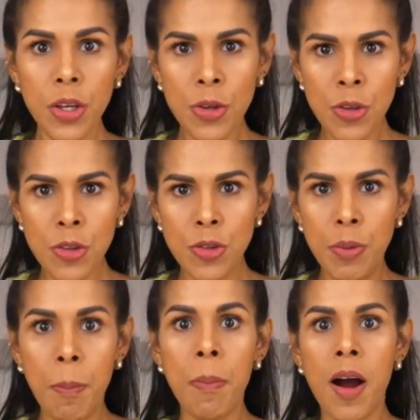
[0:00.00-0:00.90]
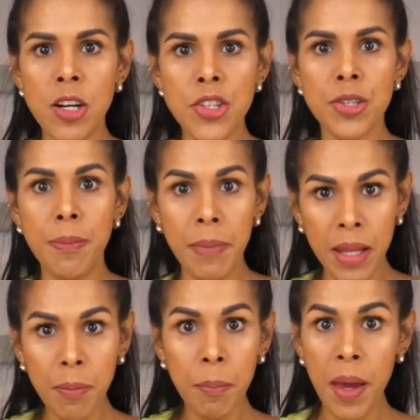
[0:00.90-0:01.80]
use
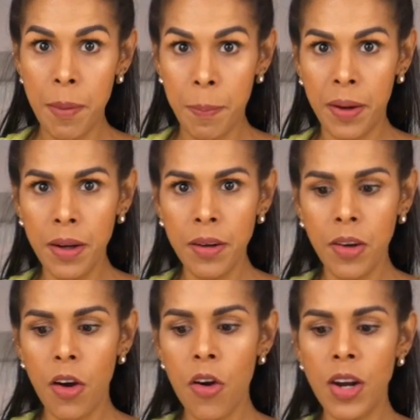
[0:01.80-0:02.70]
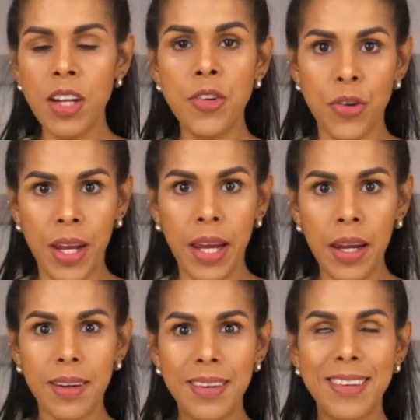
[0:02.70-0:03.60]
parchment paper on a
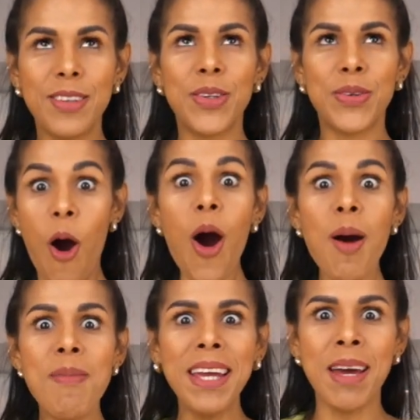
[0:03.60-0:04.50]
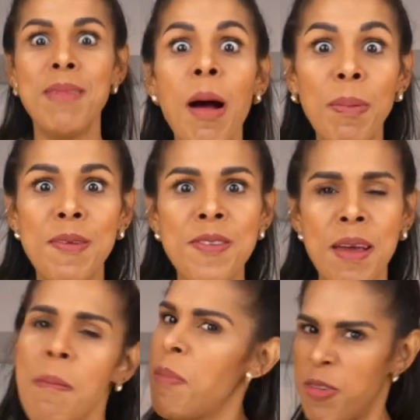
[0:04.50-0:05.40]
tray. Oh, my camera person
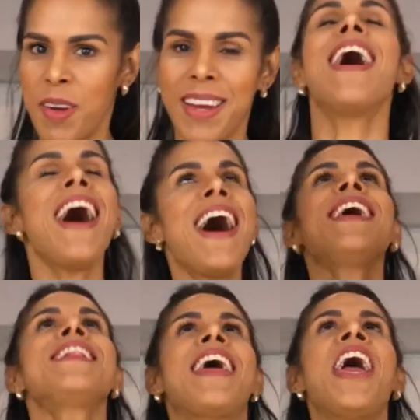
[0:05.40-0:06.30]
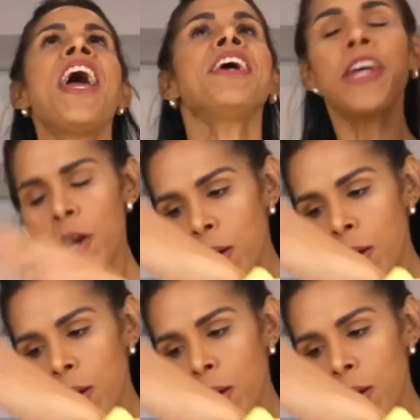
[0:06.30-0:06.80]
say perfect. I thank you,